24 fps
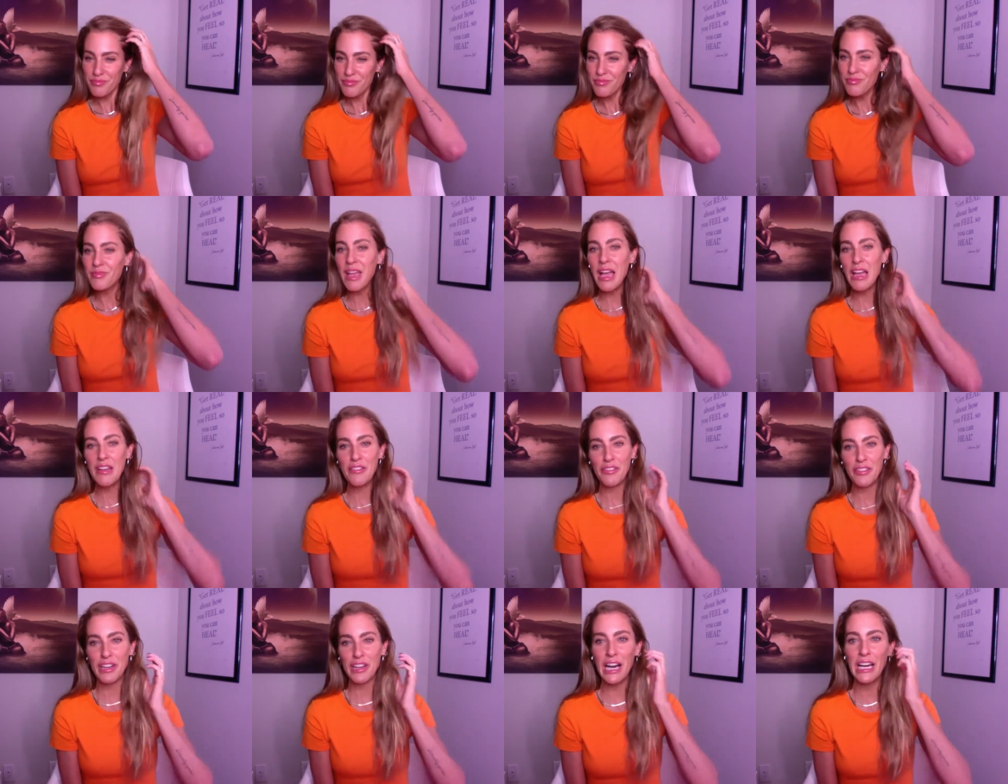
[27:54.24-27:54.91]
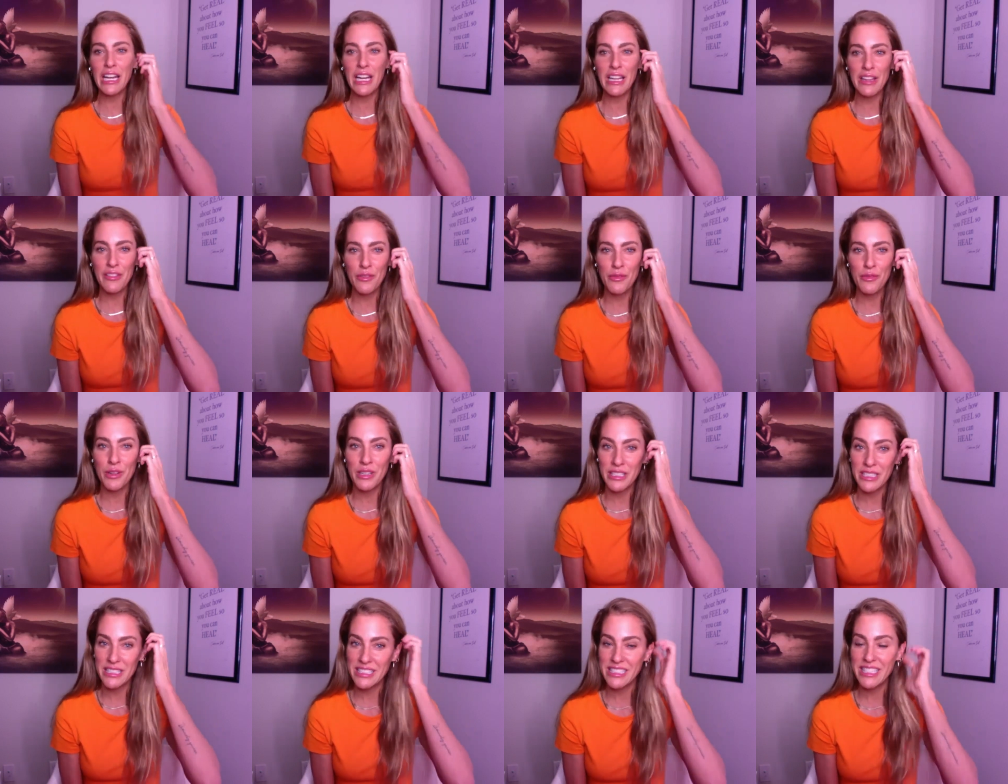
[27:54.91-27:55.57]
I forgot I even
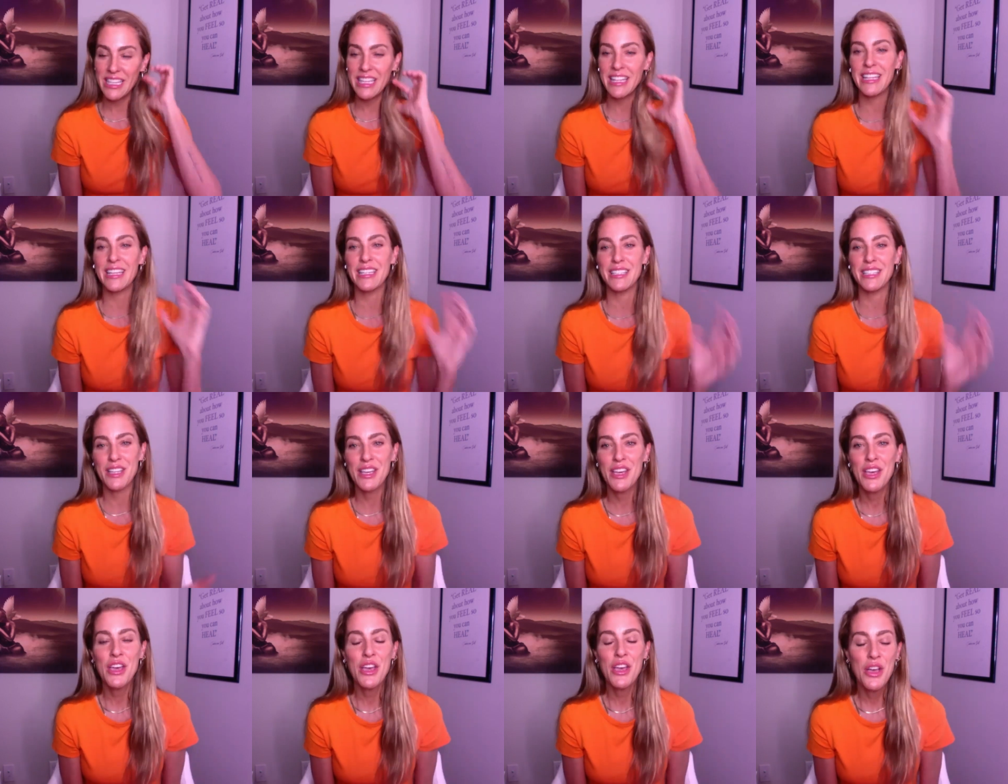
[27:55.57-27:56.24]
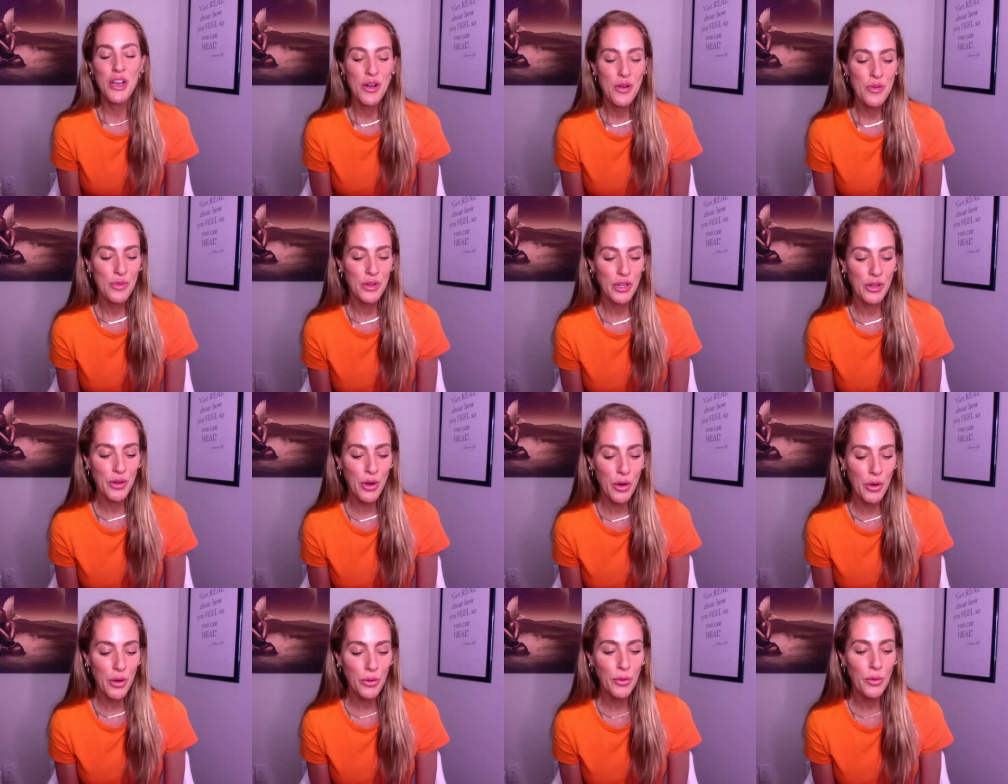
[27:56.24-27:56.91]
wanted to say this. When you
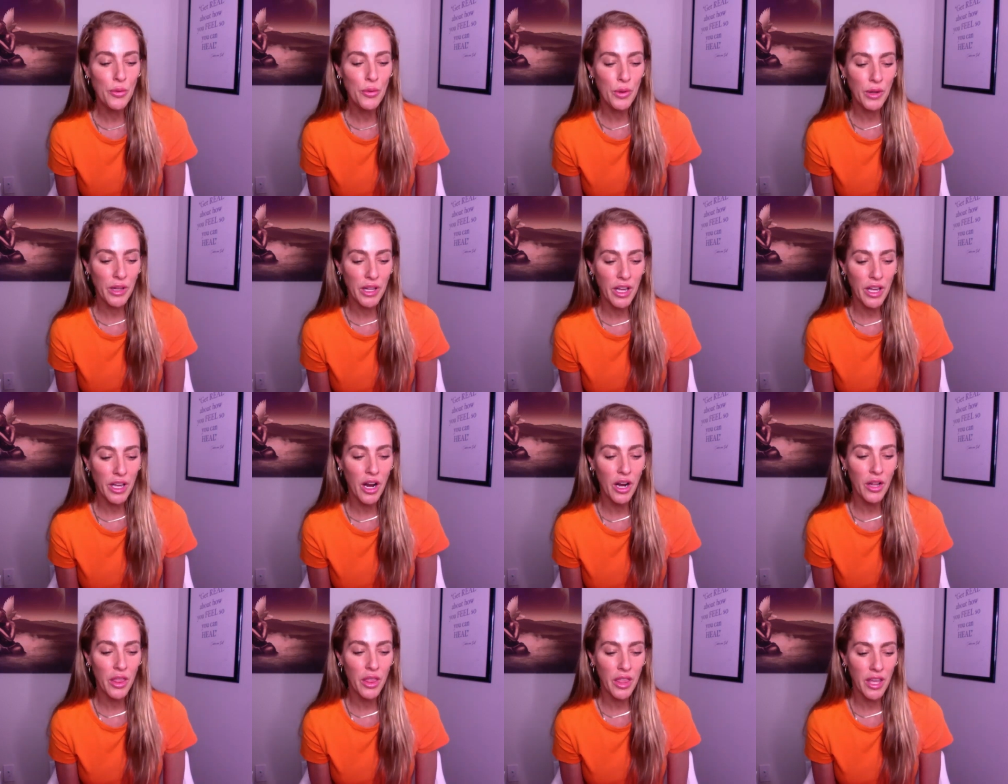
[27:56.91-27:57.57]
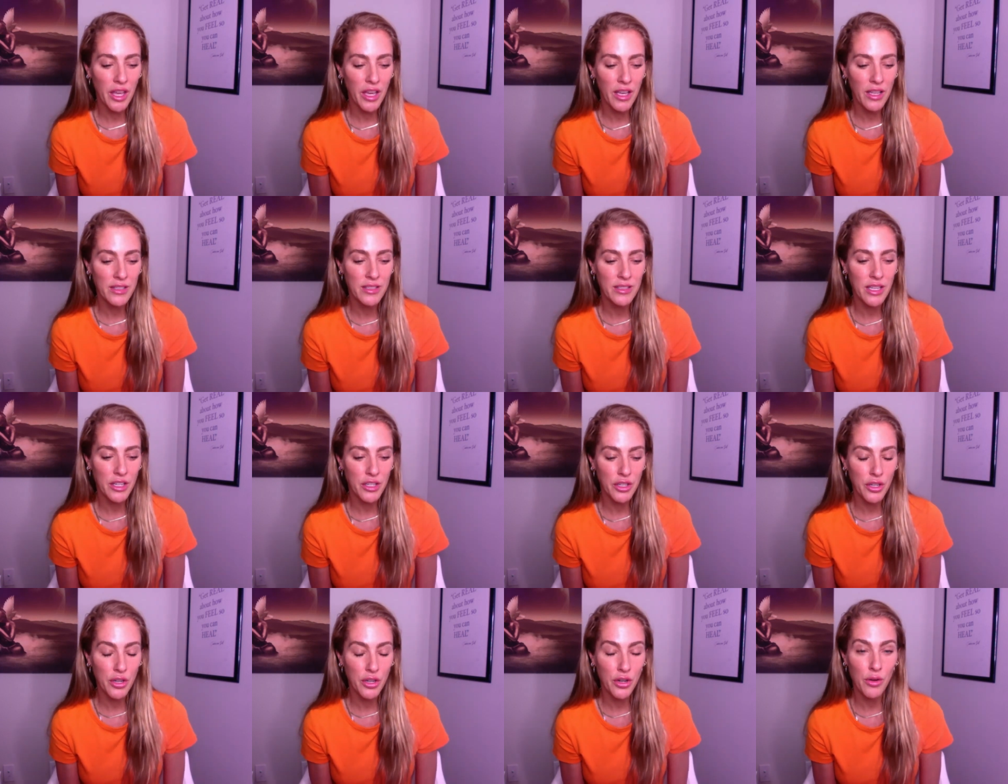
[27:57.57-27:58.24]
go through really hard things
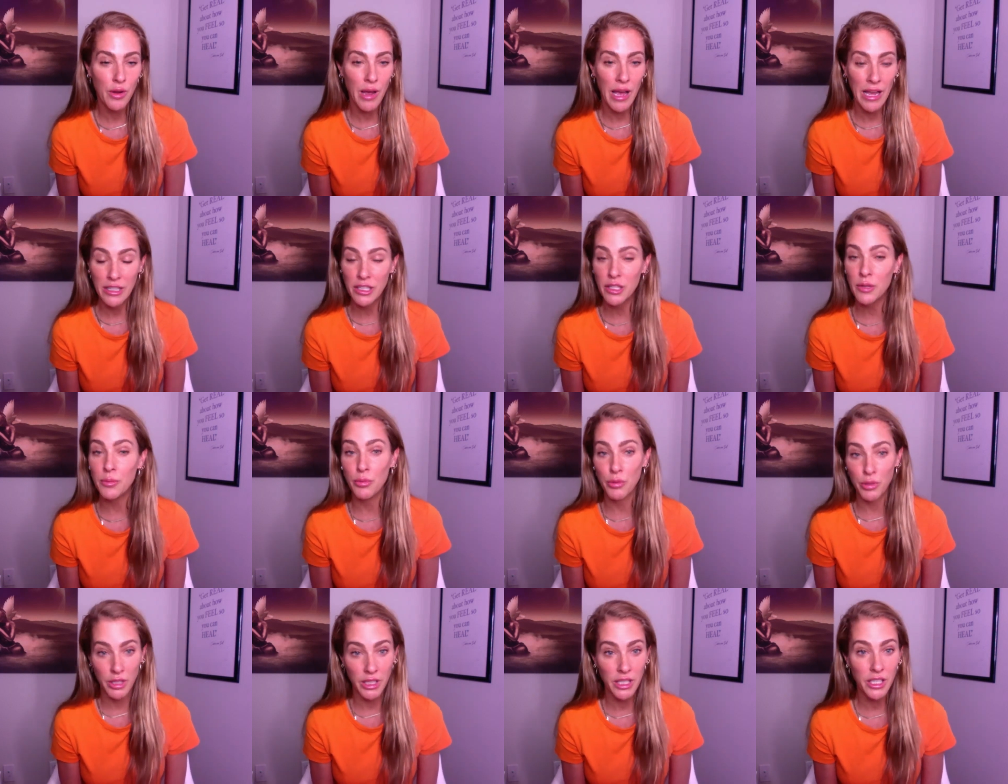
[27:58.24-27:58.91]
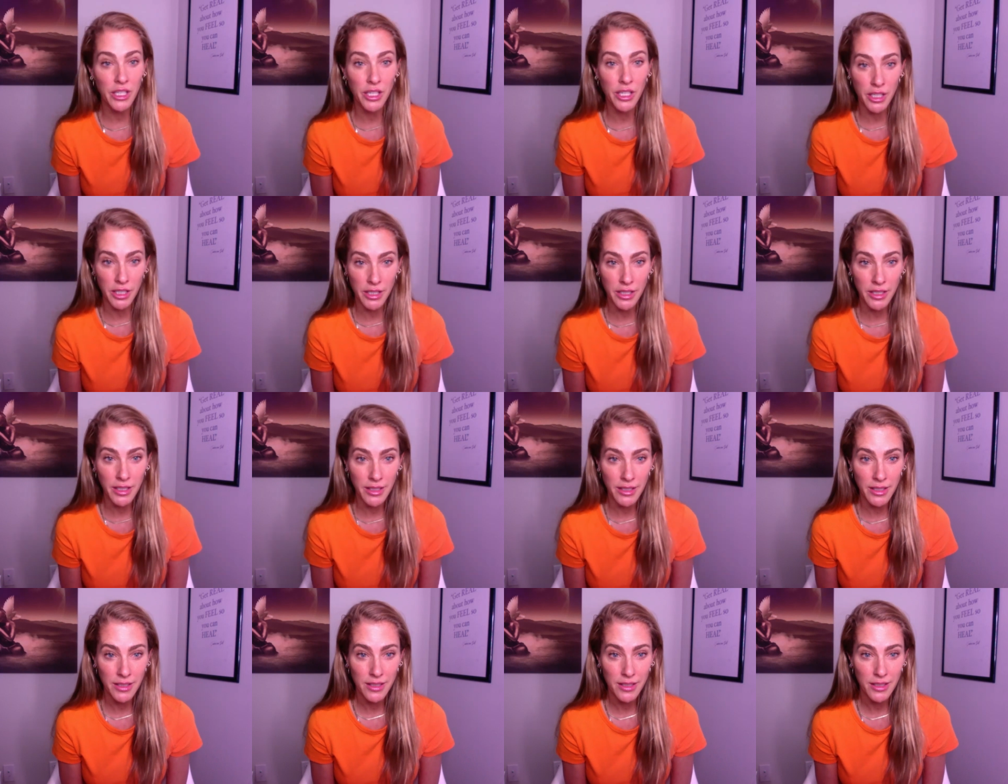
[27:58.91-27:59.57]
and you end up really good,